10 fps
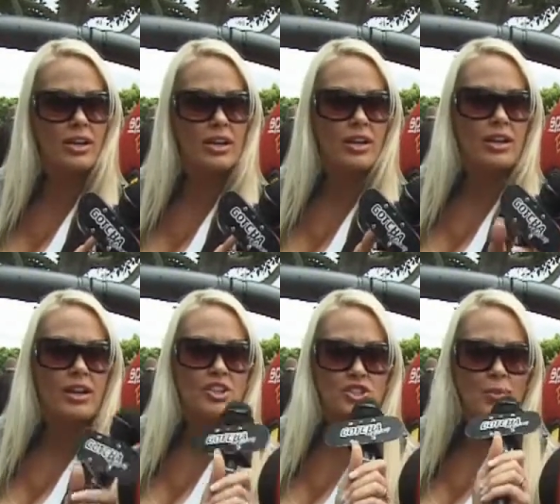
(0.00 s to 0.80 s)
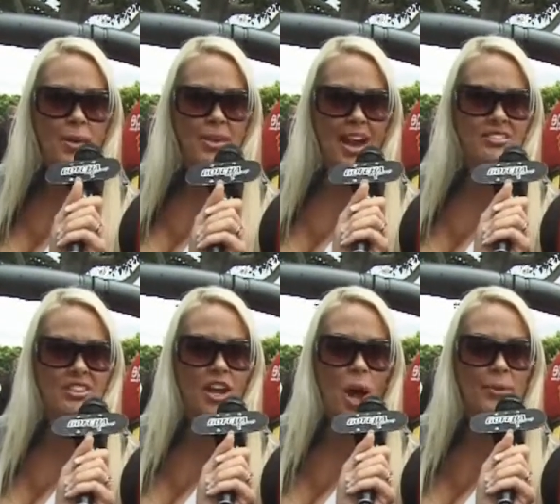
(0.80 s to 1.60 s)
Do you mind me
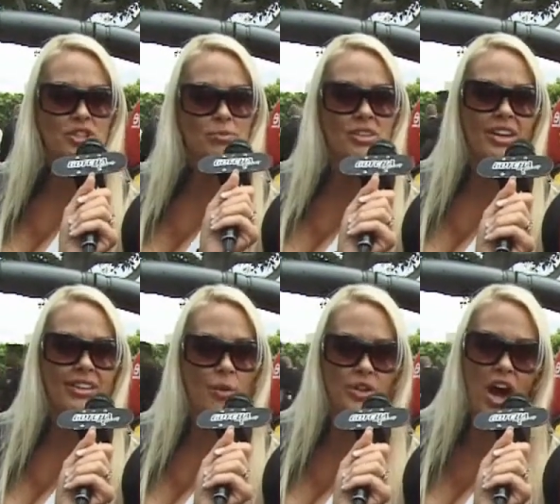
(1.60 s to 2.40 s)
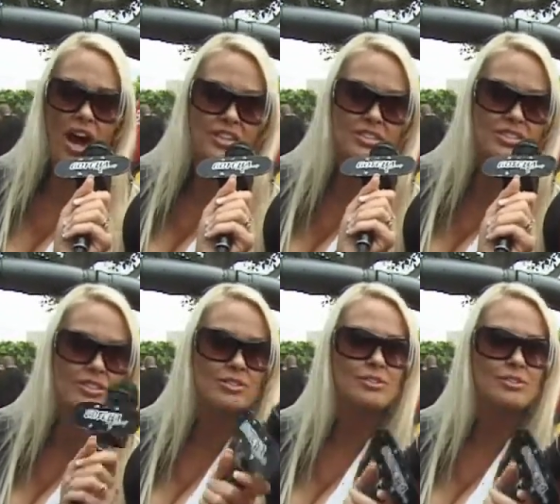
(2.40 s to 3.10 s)
asking how much something like that would cost?